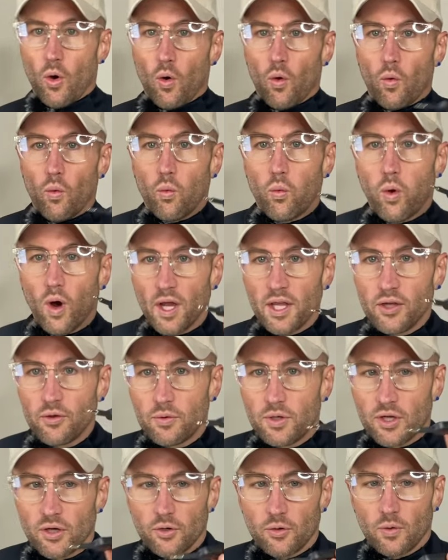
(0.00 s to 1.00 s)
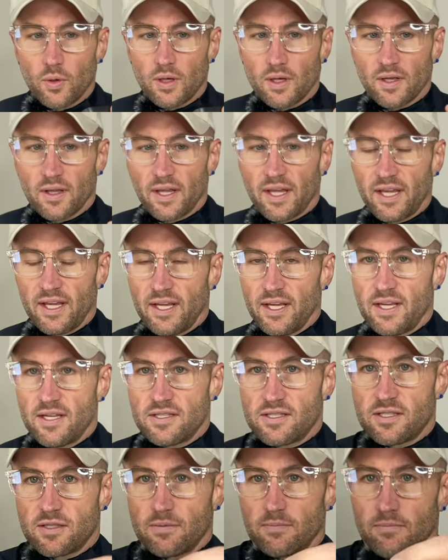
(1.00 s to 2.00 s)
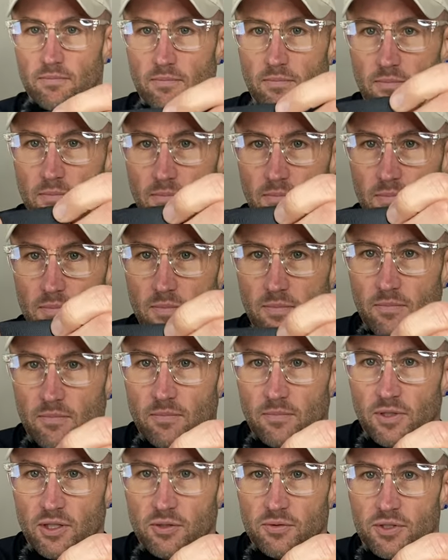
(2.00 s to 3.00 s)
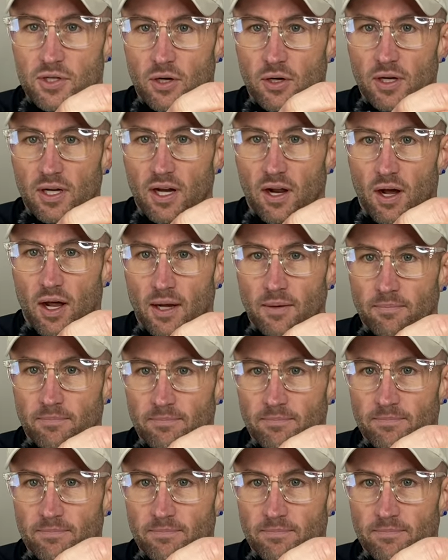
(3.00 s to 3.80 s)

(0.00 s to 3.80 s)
what you do is you turn it on.